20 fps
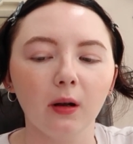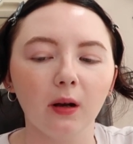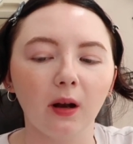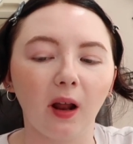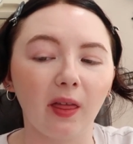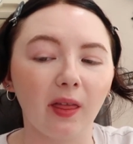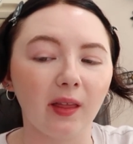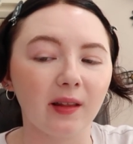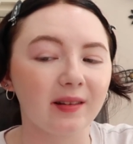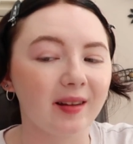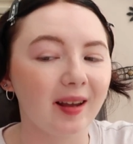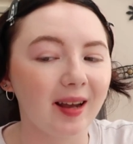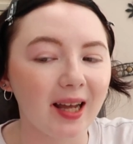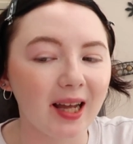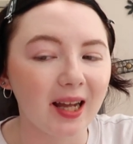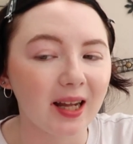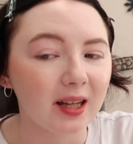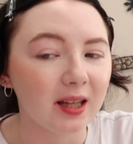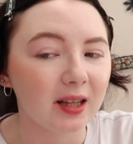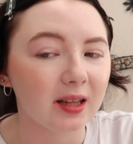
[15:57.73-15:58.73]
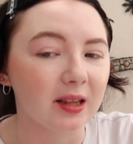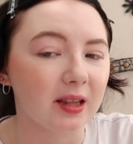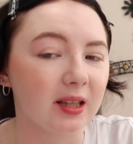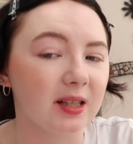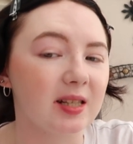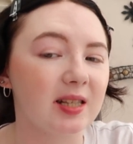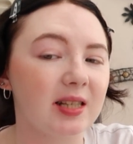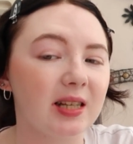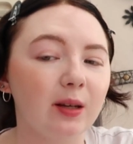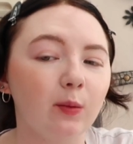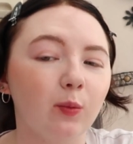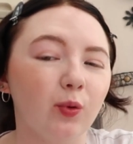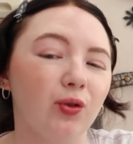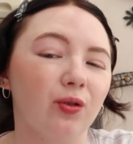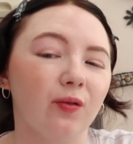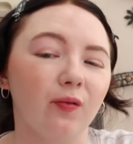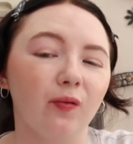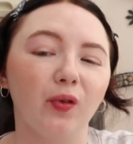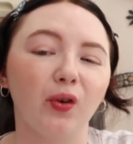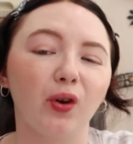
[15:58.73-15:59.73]
like the seat
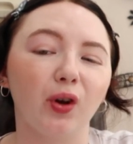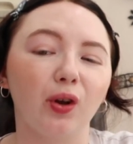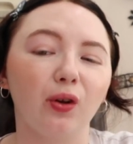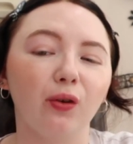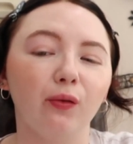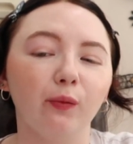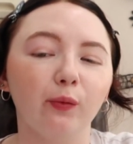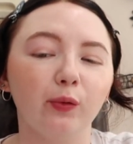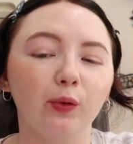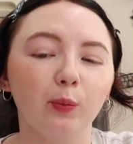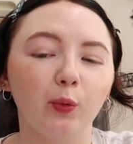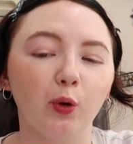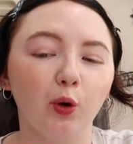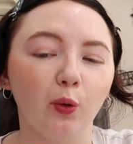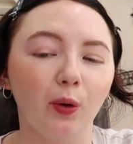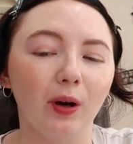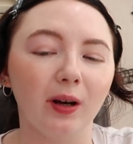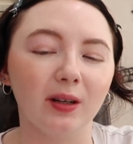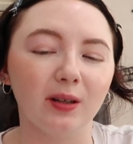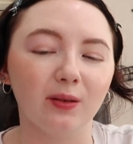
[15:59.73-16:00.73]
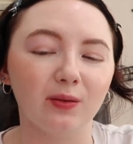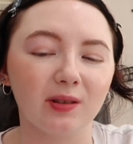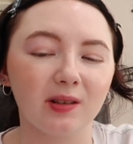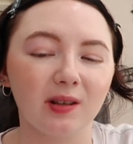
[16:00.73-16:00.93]
wasn't very comfortable, and I was